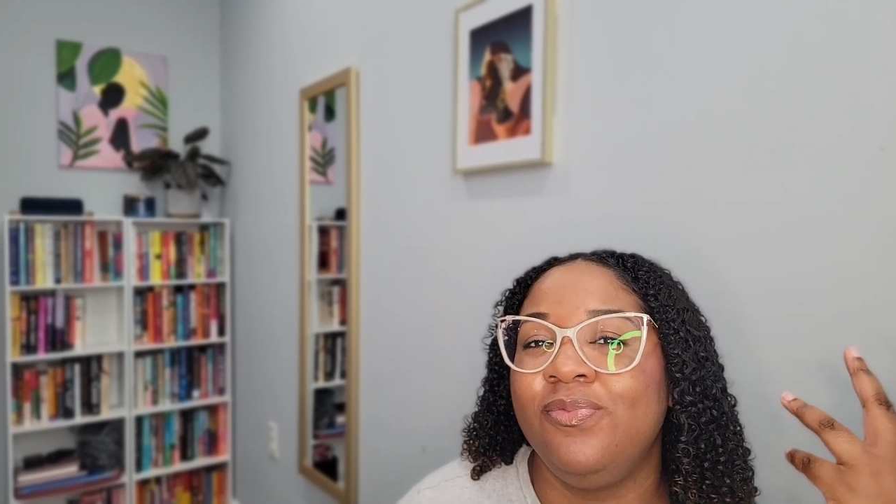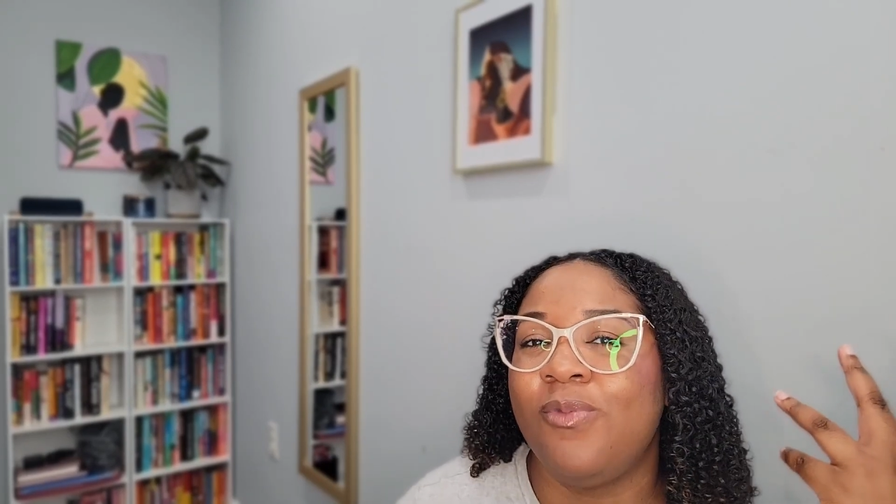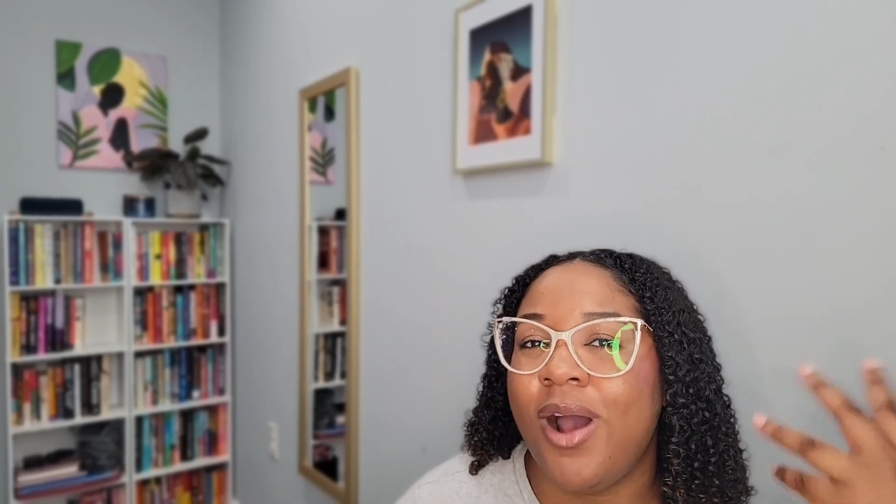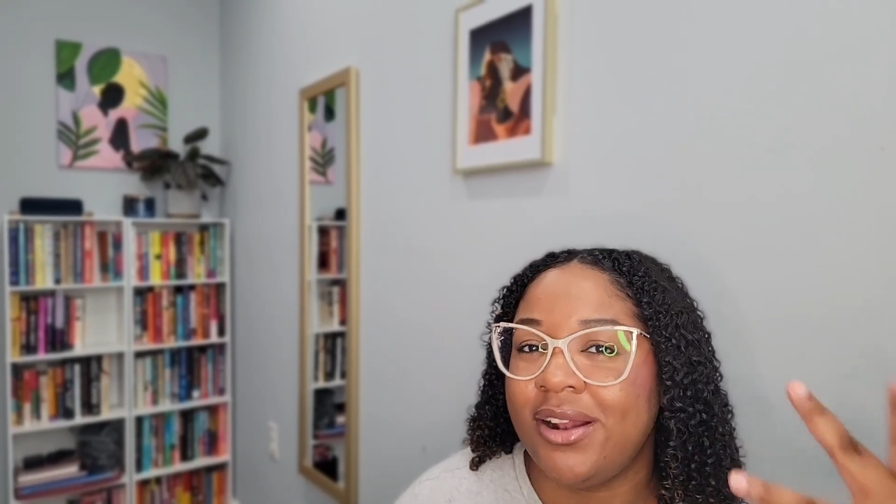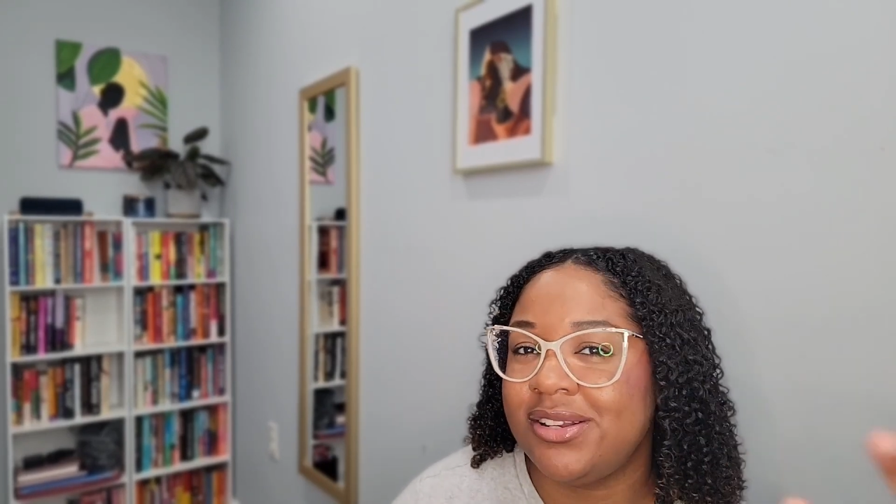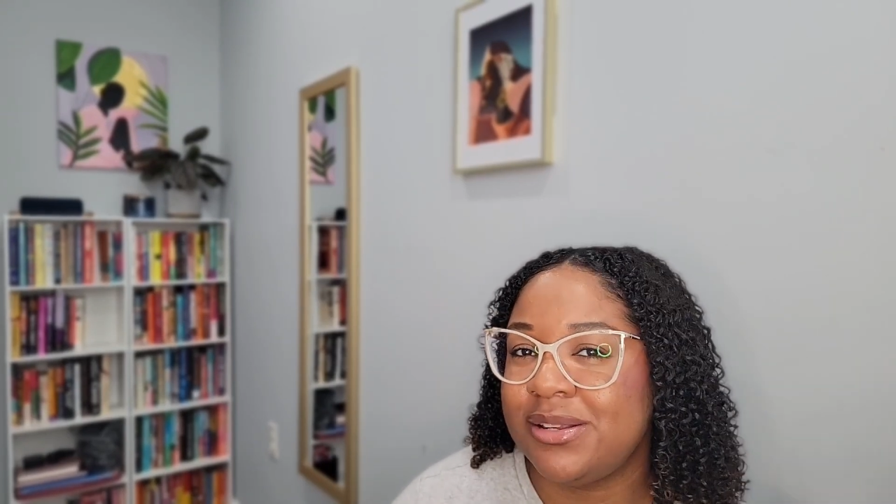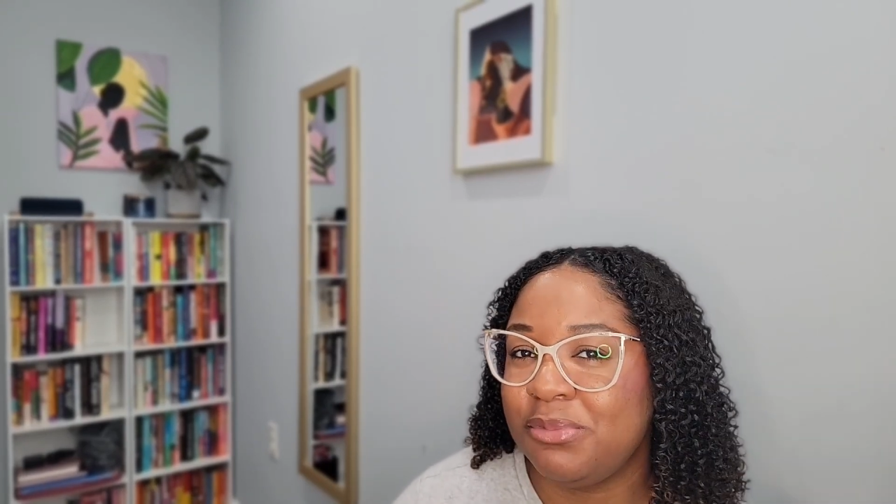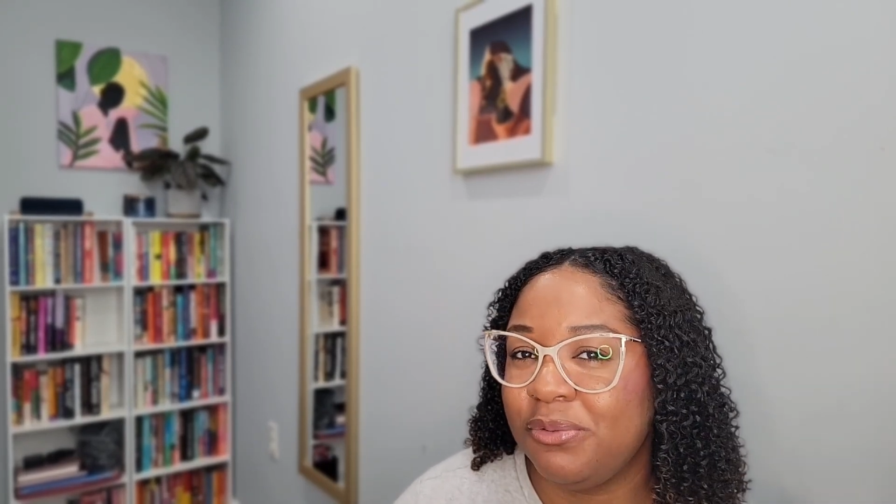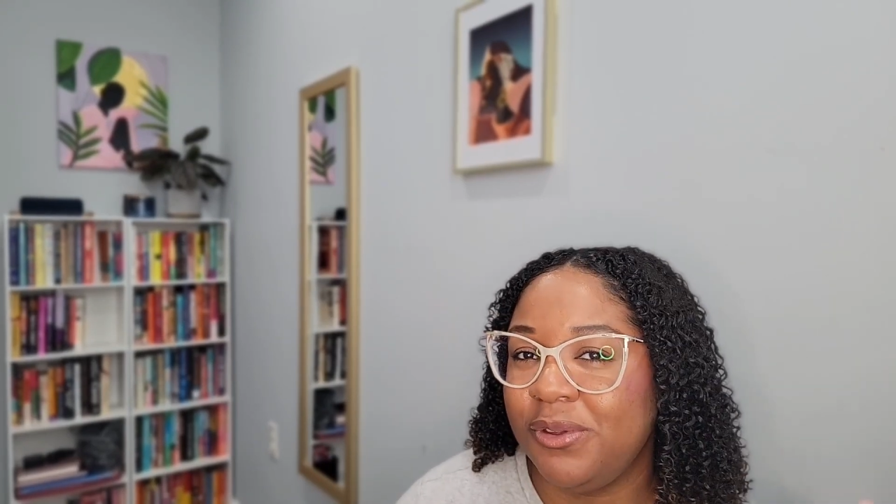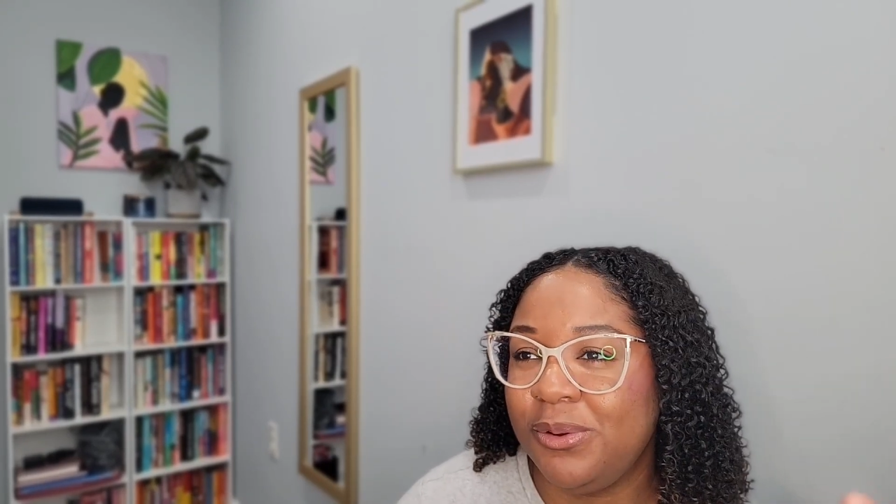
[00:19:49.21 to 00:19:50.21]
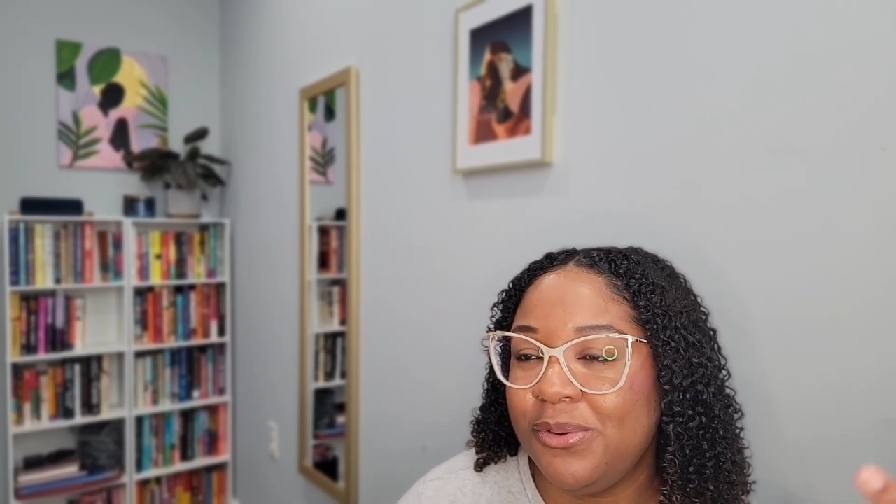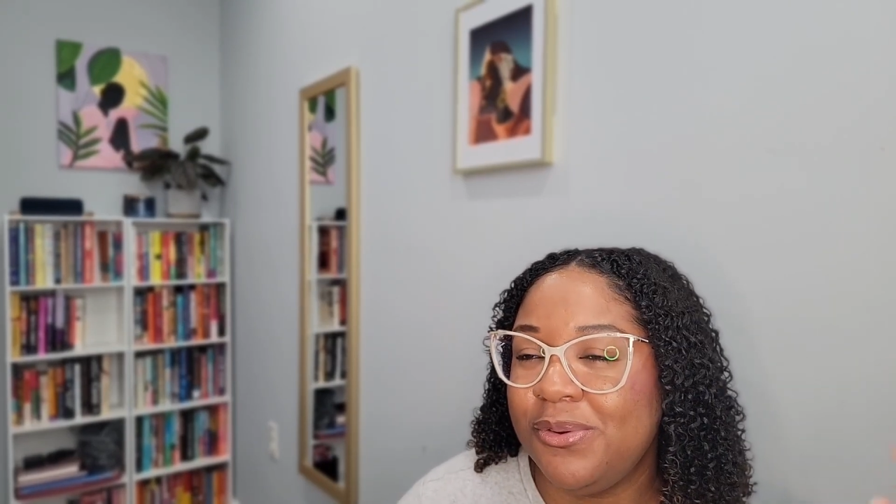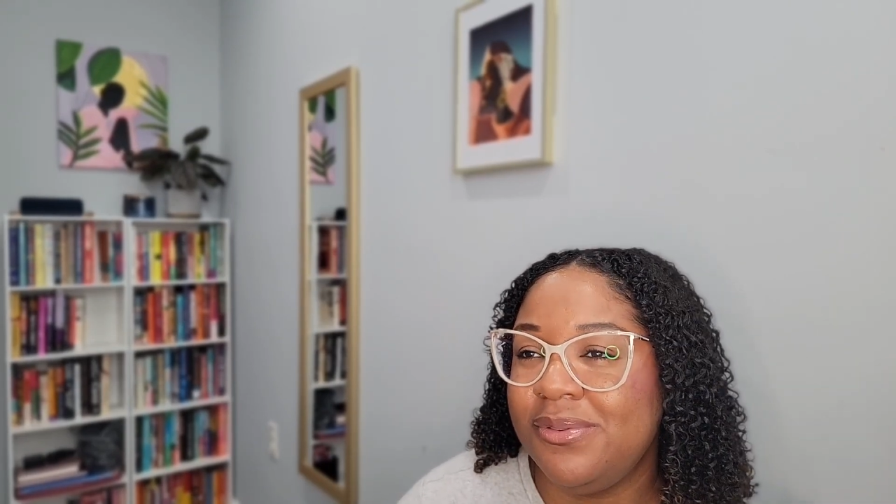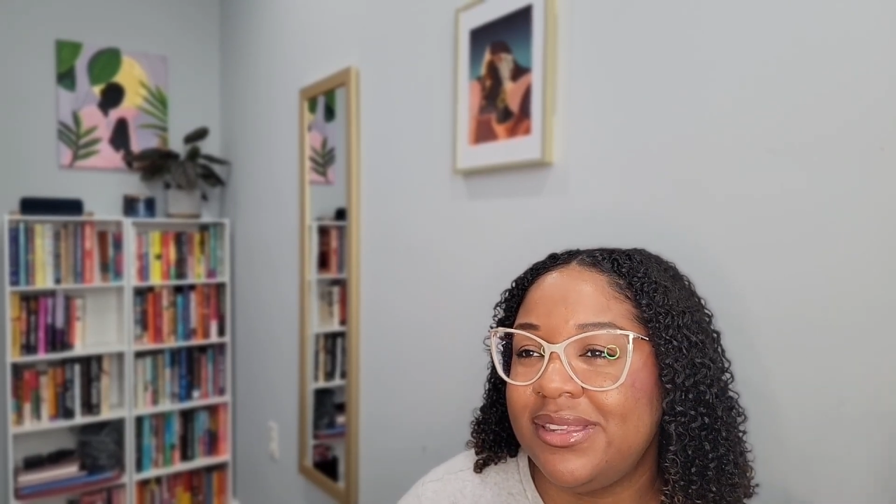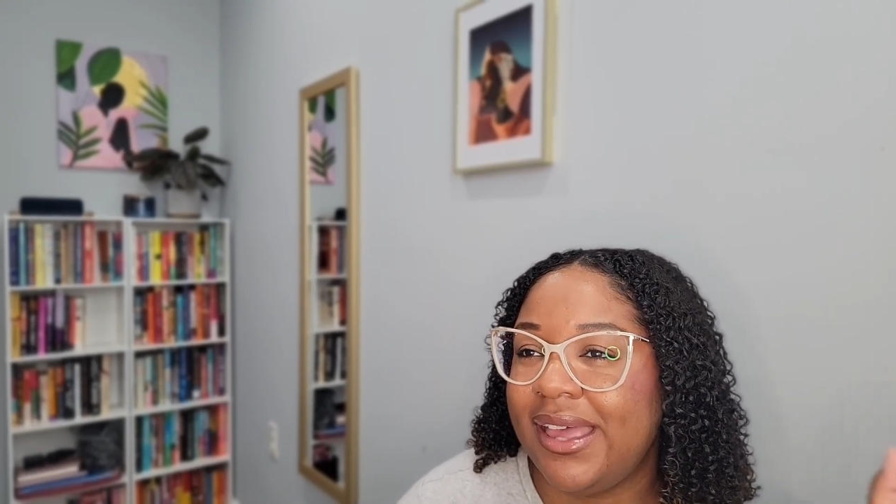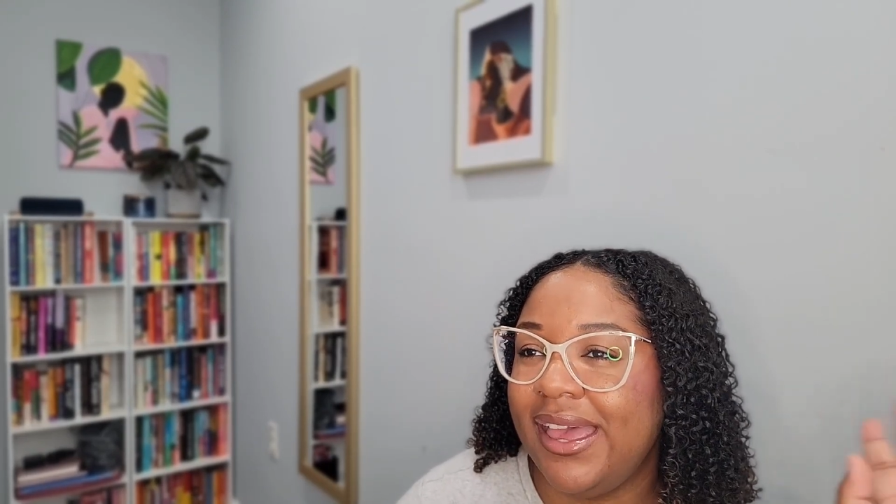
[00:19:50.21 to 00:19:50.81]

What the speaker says: watched some reviews